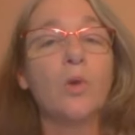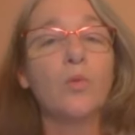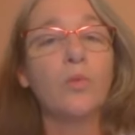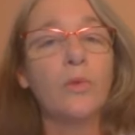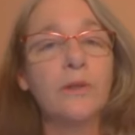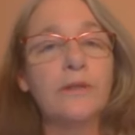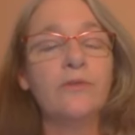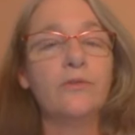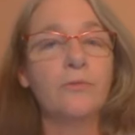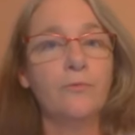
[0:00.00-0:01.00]
really
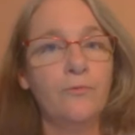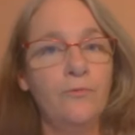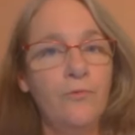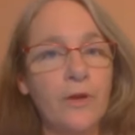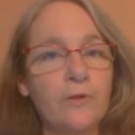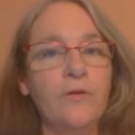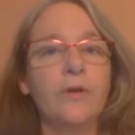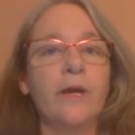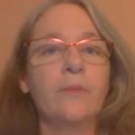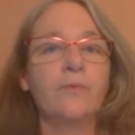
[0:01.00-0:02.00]
just very,
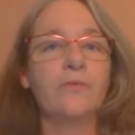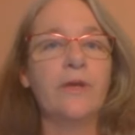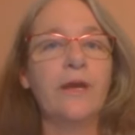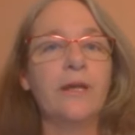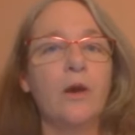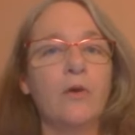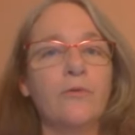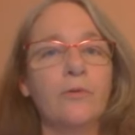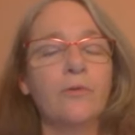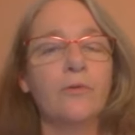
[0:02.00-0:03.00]
very upset
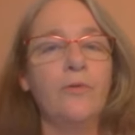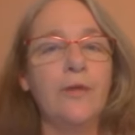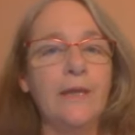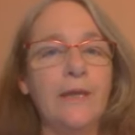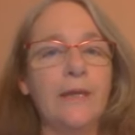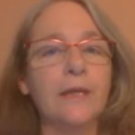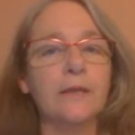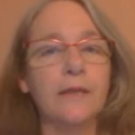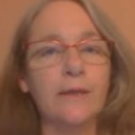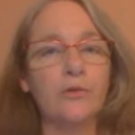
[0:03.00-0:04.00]
over the
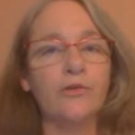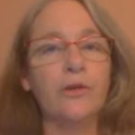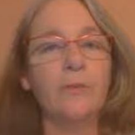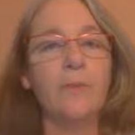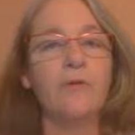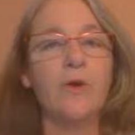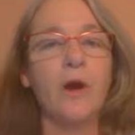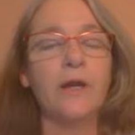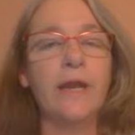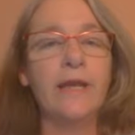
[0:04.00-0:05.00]
leadership of
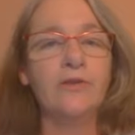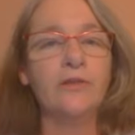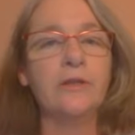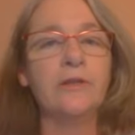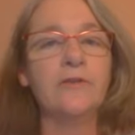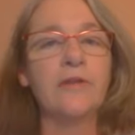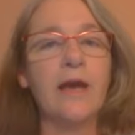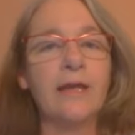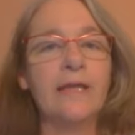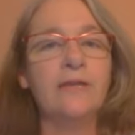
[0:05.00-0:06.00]
our nation
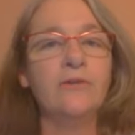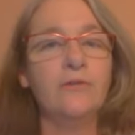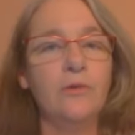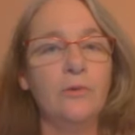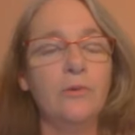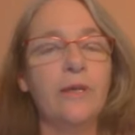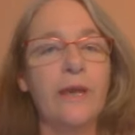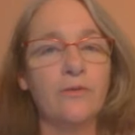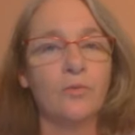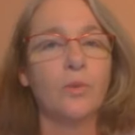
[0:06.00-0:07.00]
deciding to,
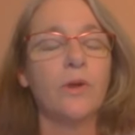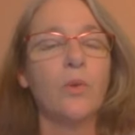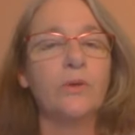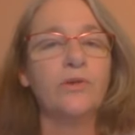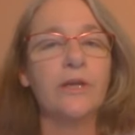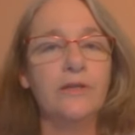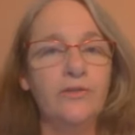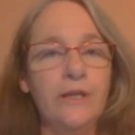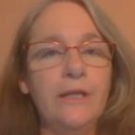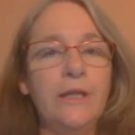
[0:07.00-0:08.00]
yes, we're going to
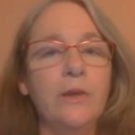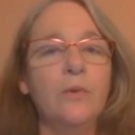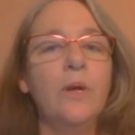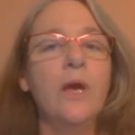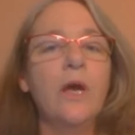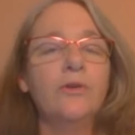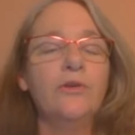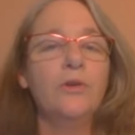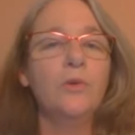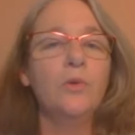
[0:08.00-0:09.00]
continue
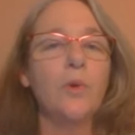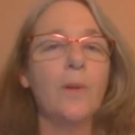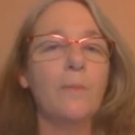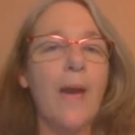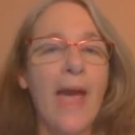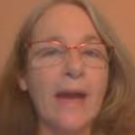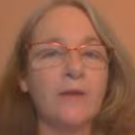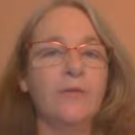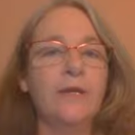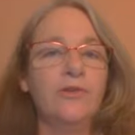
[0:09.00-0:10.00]
to back
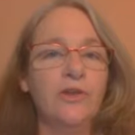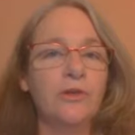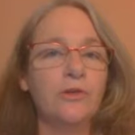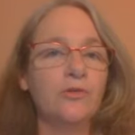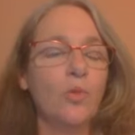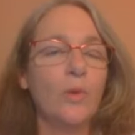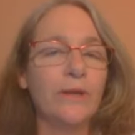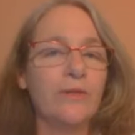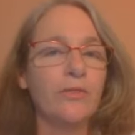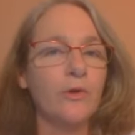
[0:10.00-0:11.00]
the Agenda
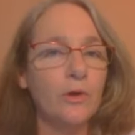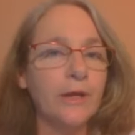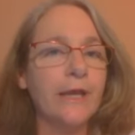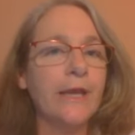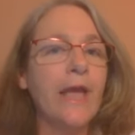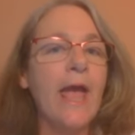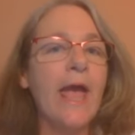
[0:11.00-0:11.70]
2030,